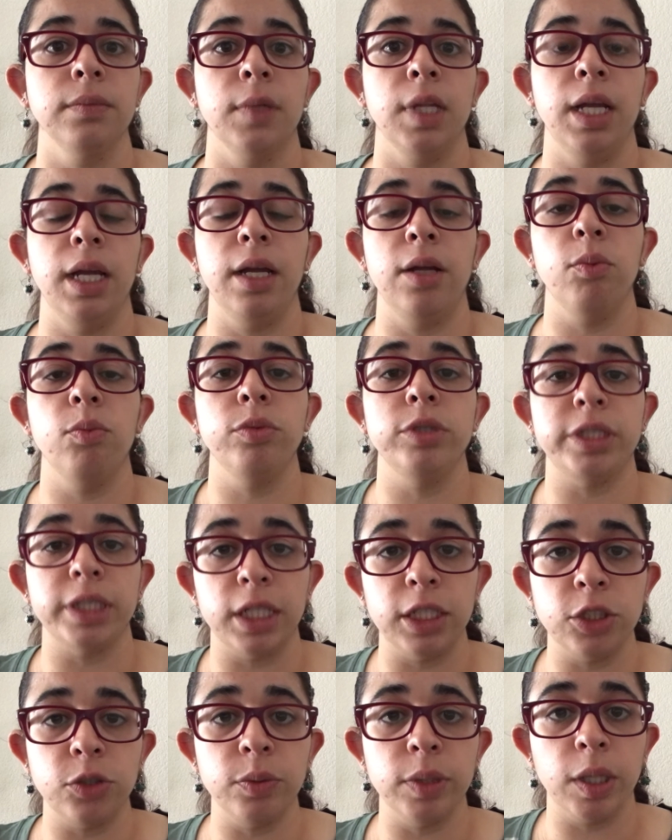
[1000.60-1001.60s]
It
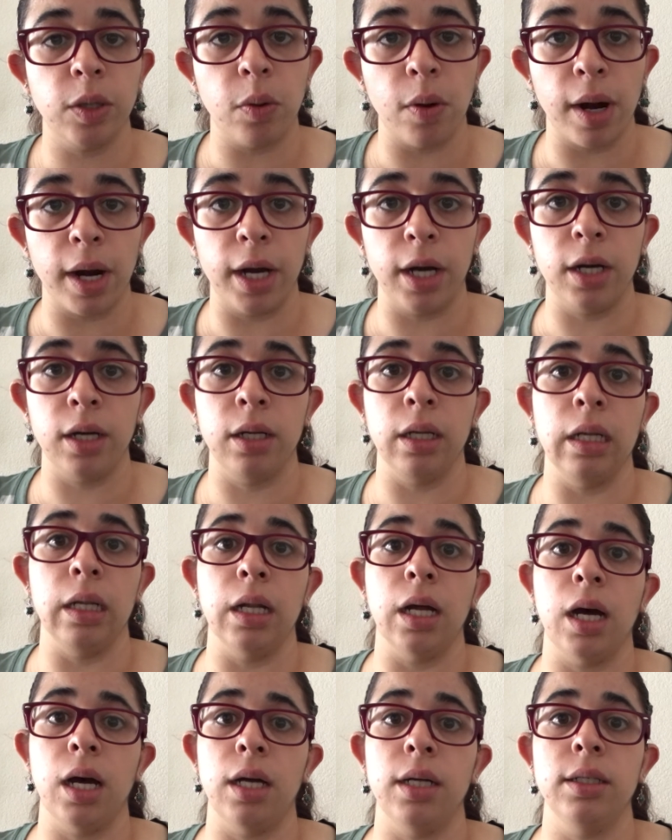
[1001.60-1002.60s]
does require a
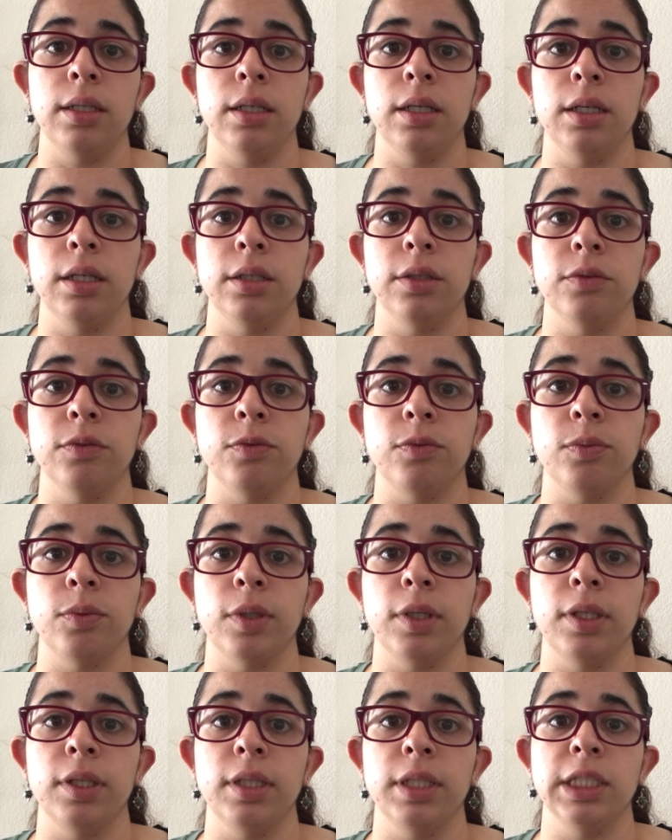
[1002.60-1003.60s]
lot of
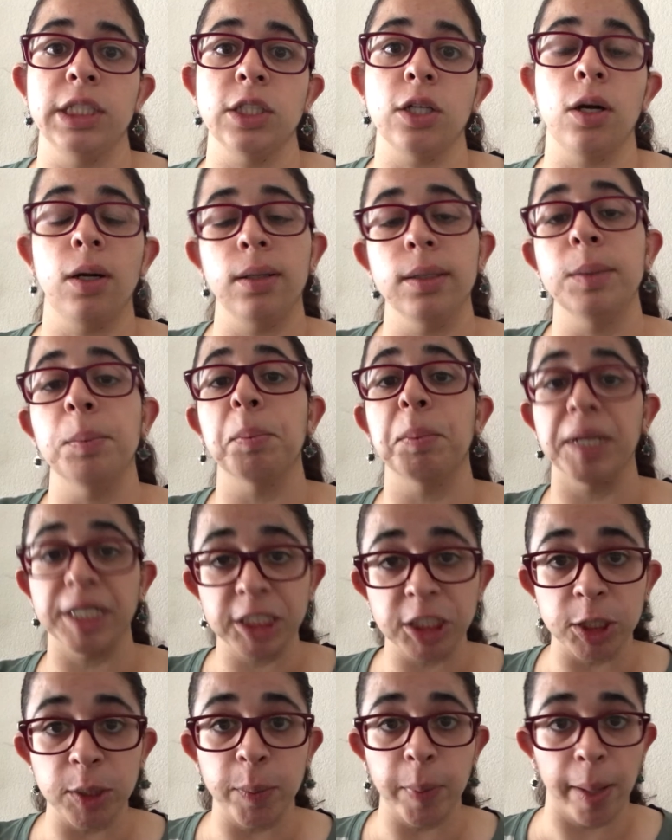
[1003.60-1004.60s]
what is called
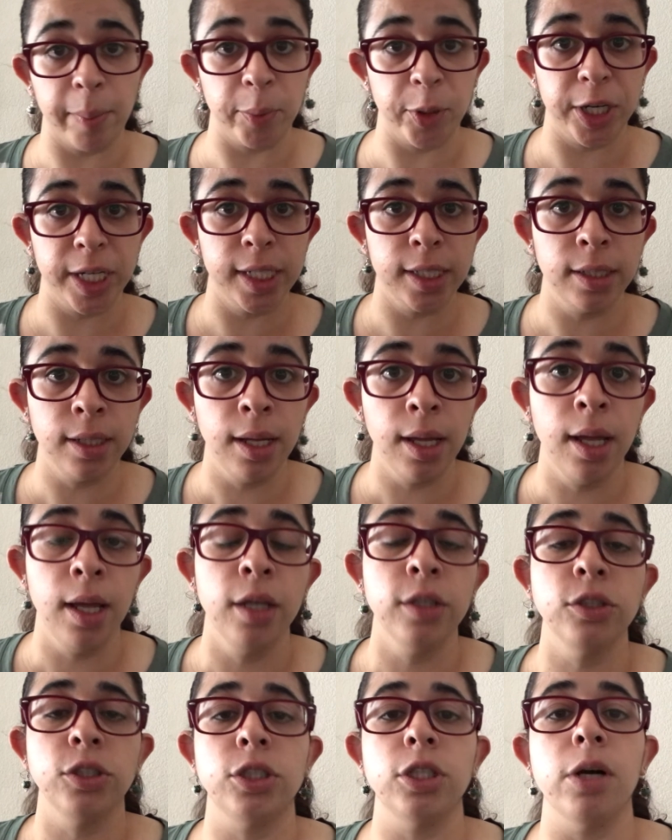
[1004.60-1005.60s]
muscle memory.
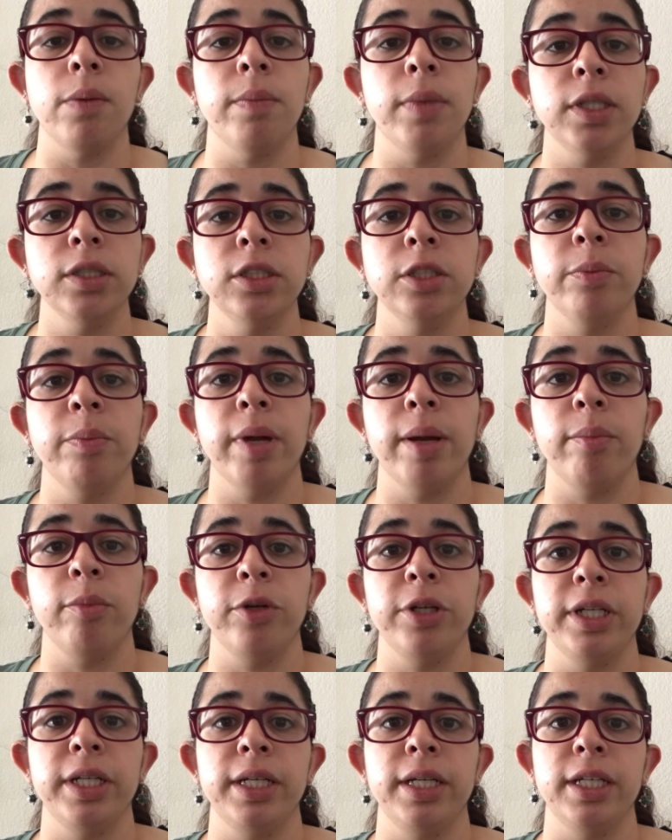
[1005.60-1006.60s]
So muscle
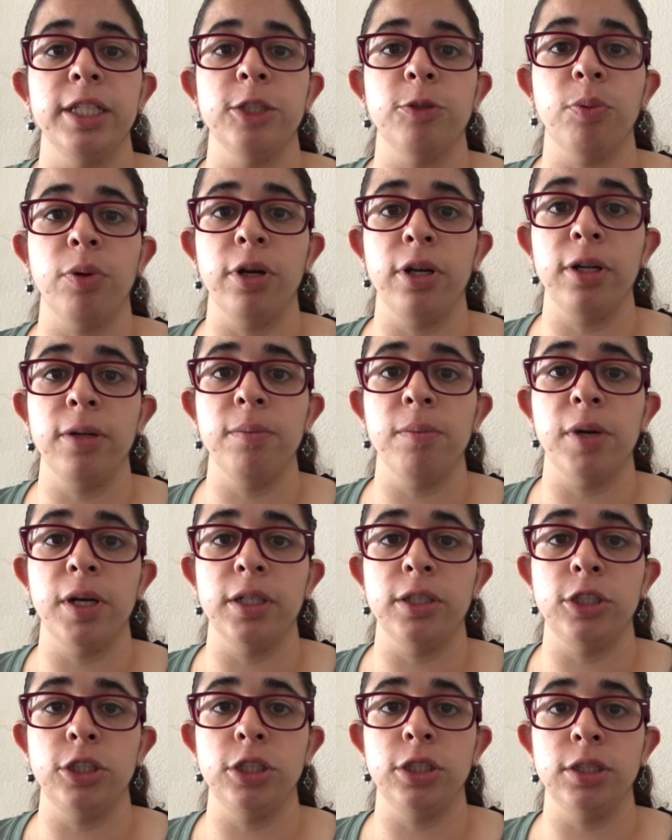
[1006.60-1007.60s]
memory is pretty
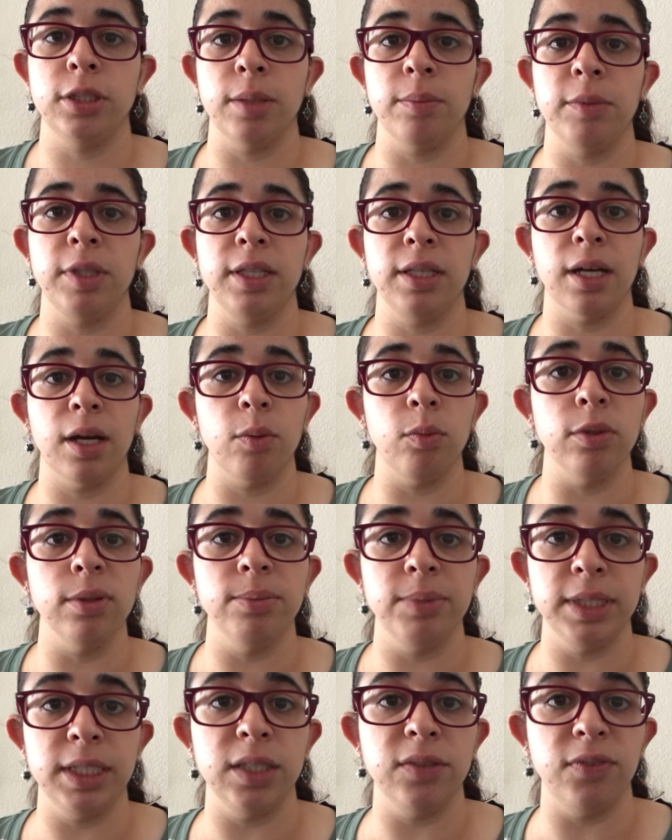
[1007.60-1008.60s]
much something that will
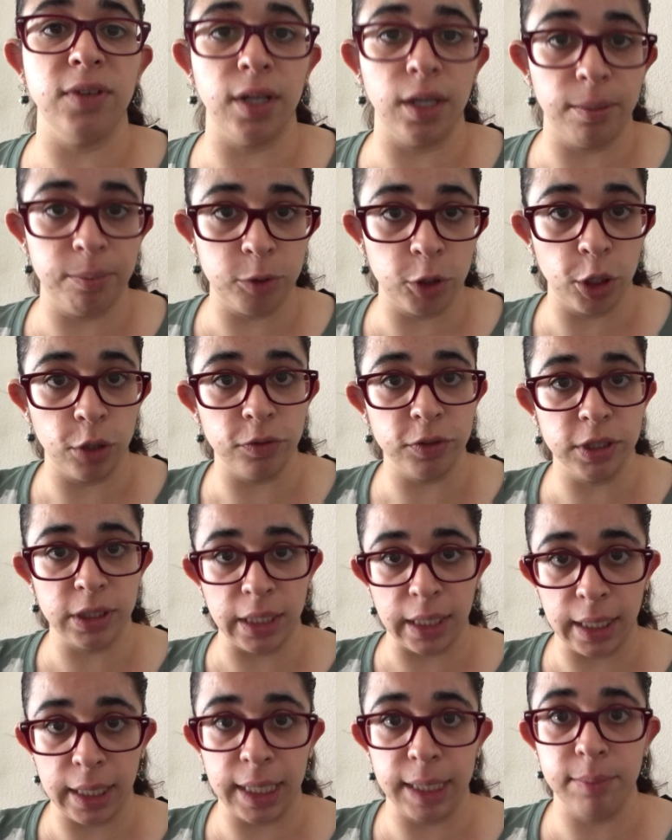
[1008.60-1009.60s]
be developed over
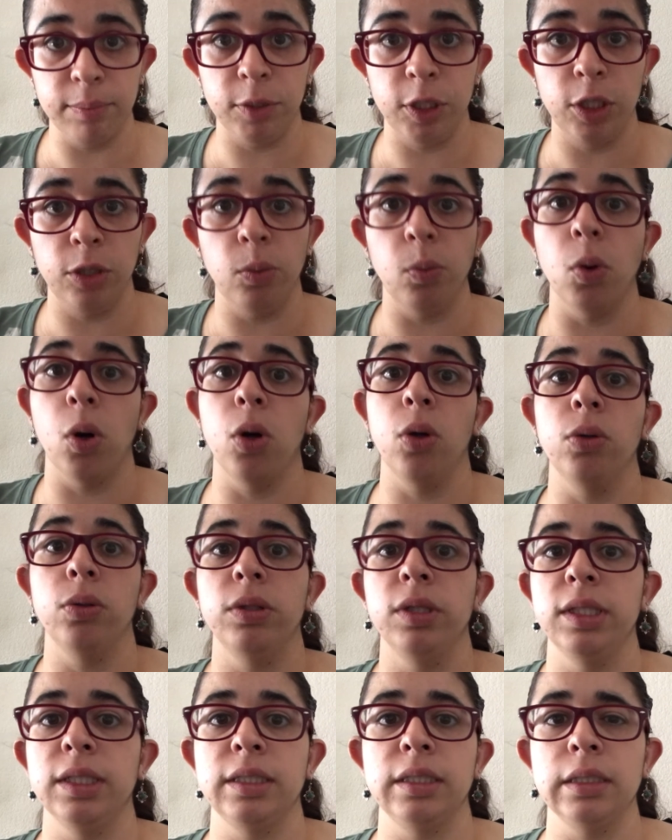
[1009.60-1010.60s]
time.
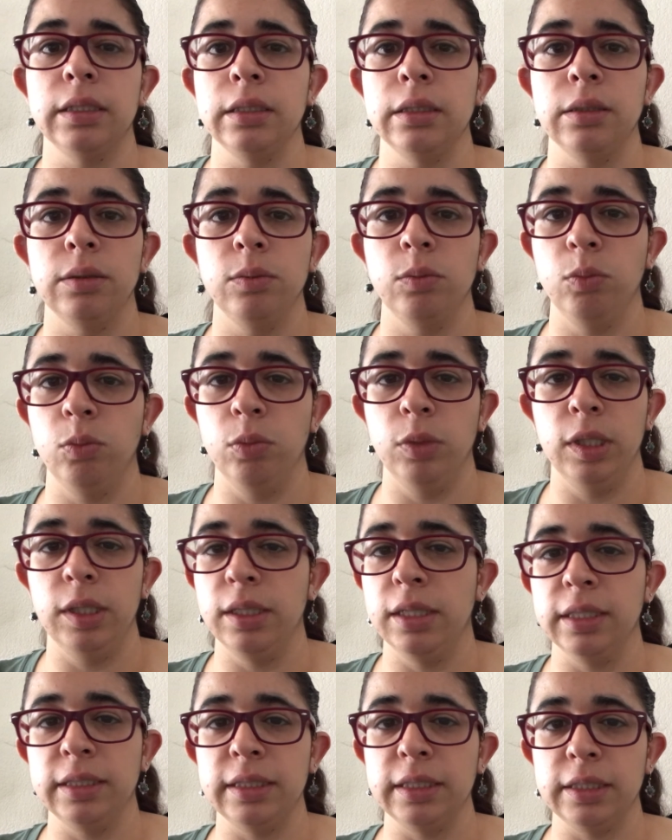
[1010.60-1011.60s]

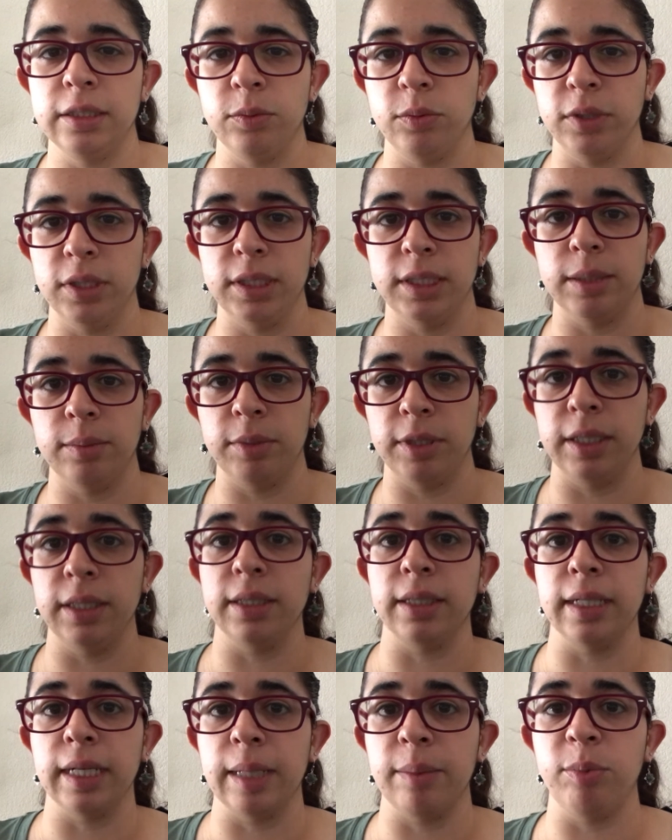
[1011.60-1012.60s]
This isn't really something
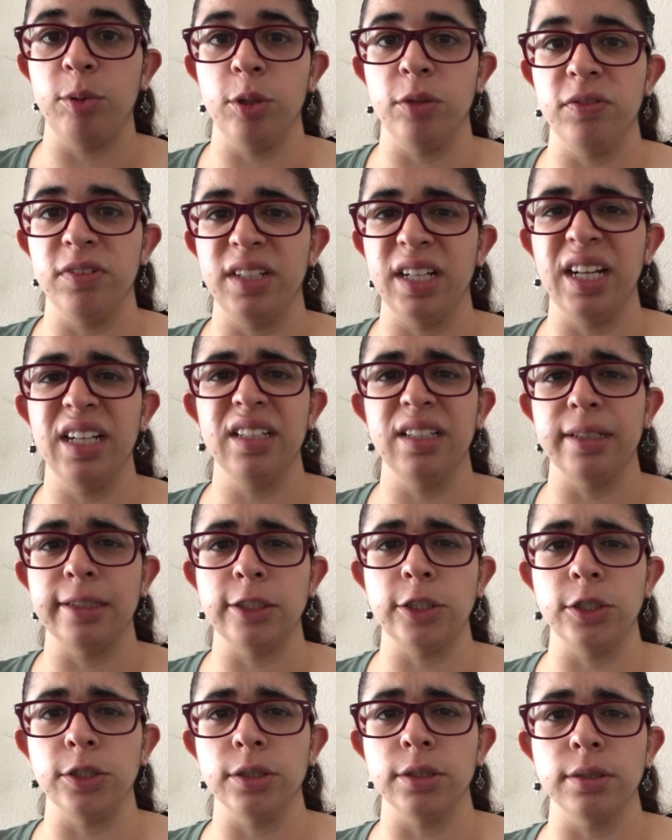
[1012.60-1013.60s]
that can happen overnight
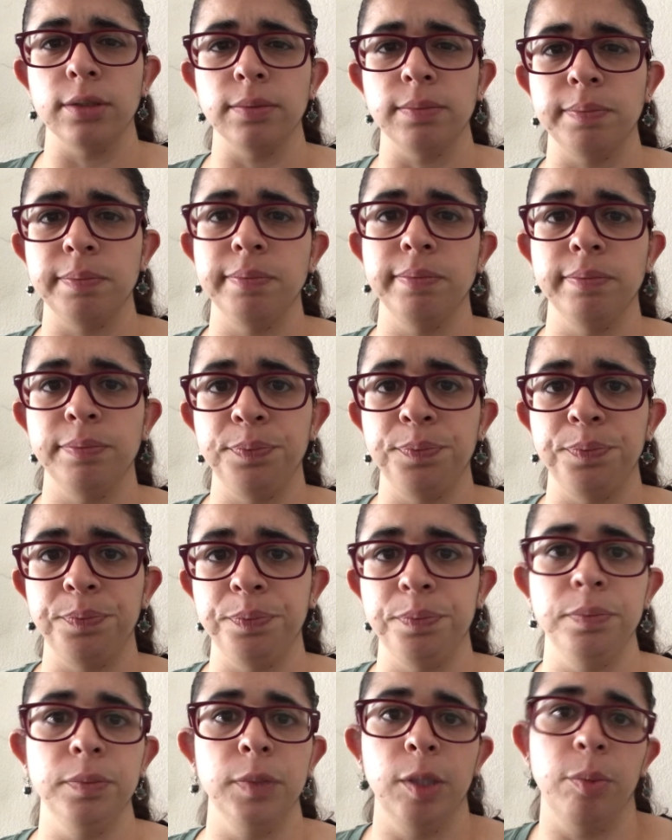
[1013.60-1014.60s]
unless you're
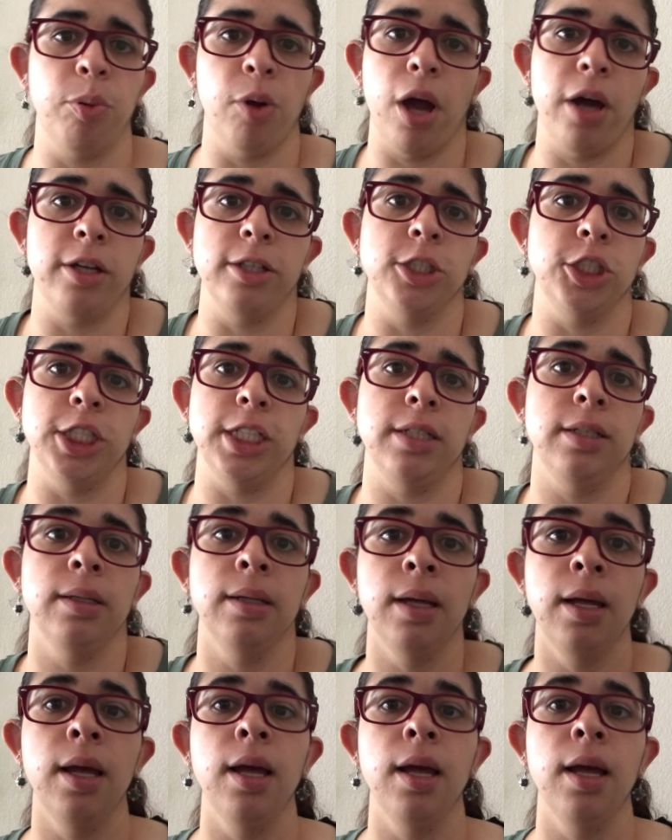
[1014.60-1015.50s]
a prodigy.